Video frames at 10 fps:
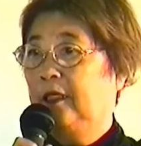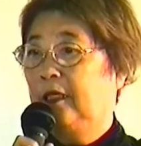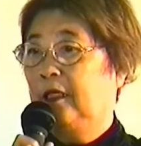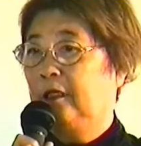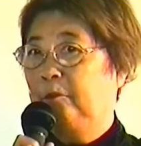
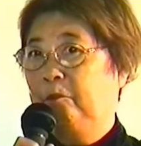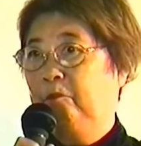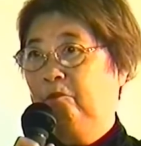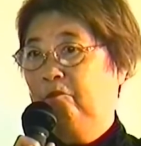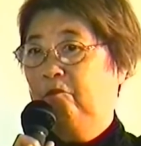
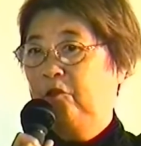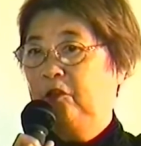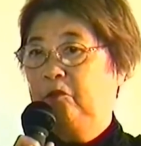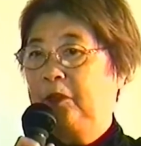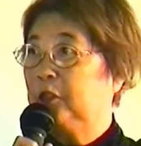um,
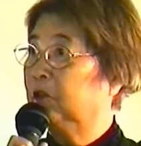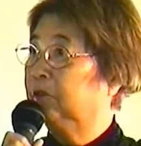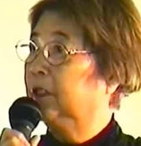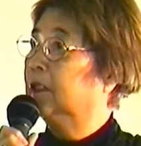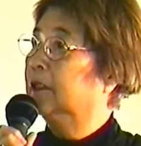
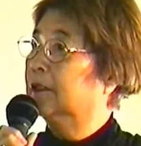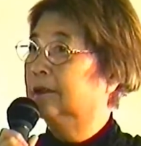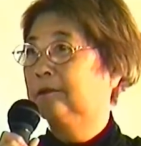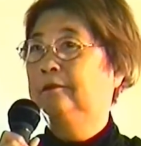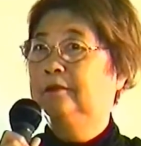Beethoven,
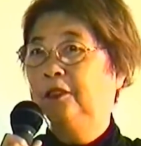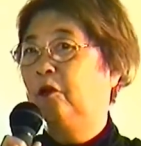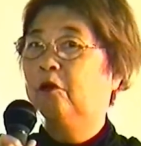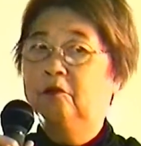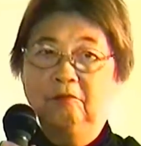
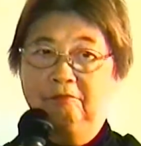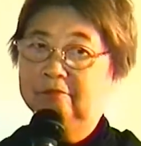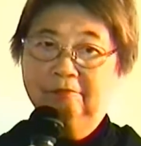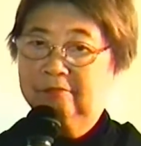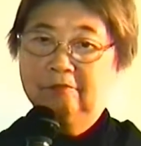you
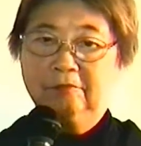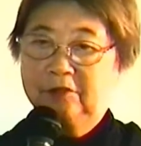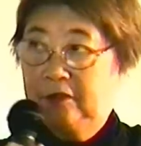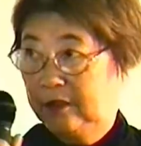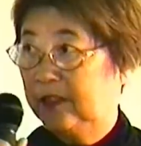know,
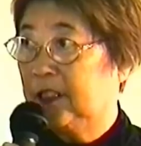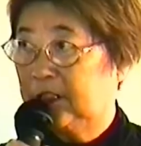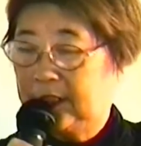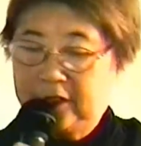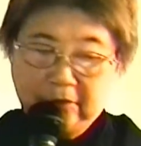
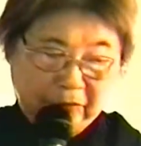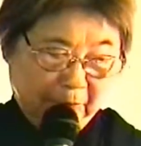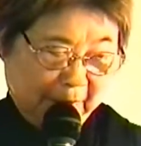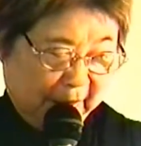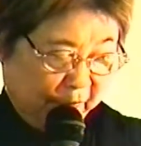things that you're
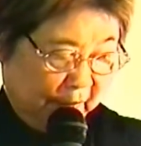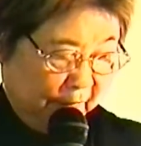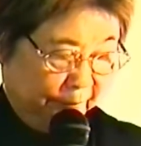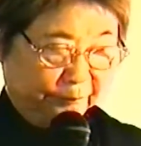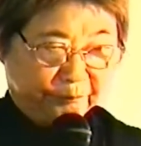familiar with.